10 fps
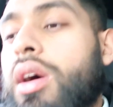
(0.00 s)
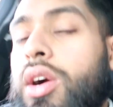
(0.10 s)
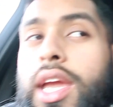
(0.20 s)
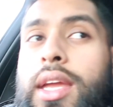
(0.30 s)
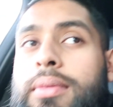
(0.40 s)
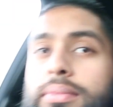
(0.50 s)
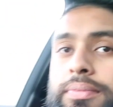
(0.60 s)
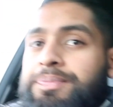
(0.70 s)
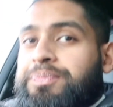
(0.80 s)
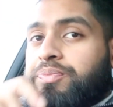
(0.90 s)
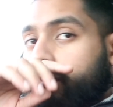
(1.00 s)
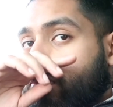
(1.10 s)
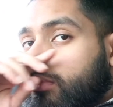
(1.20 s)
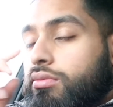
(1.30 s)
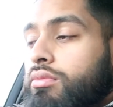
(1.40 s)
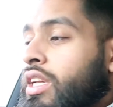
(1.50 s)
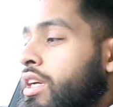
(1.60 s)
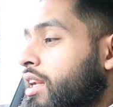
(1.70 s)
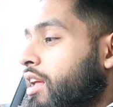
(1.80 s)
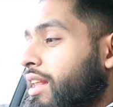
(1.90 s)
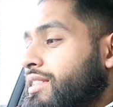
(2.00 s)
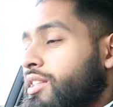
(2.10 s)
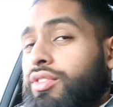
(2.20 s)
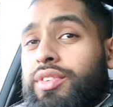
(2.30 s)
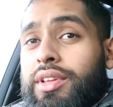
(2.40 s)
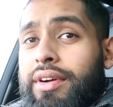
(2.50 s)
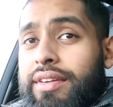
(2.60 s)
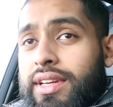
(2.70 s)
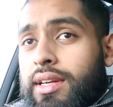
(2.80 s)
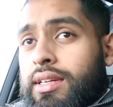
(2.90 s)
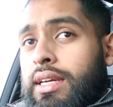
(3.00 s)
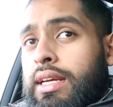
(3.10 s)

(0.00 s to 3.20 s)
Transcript: Okay, now that's enough of the revving.